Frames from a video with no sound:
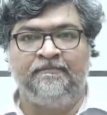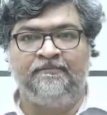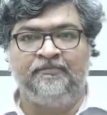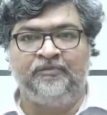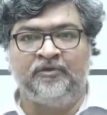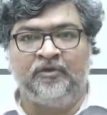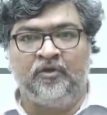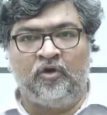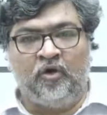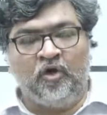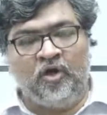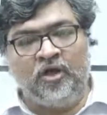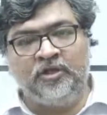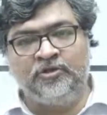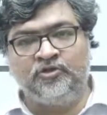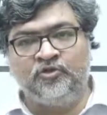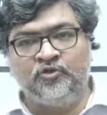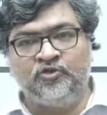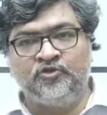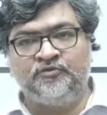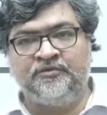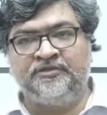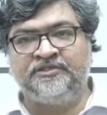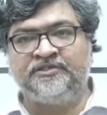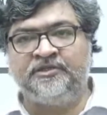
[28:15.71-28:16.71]
All those
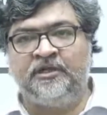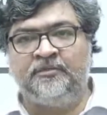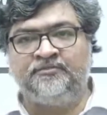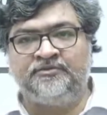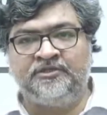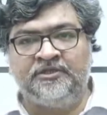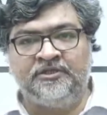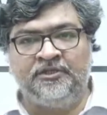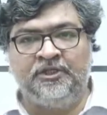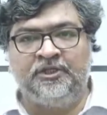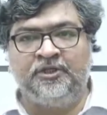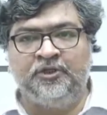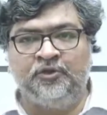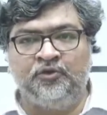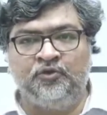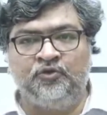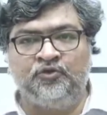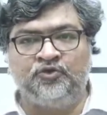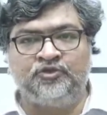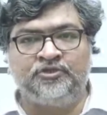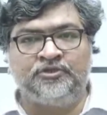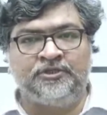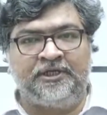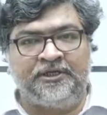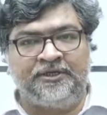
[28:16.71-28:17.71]
which comes in the news,
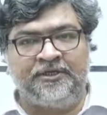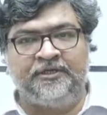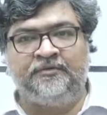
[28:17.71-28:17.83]
threatened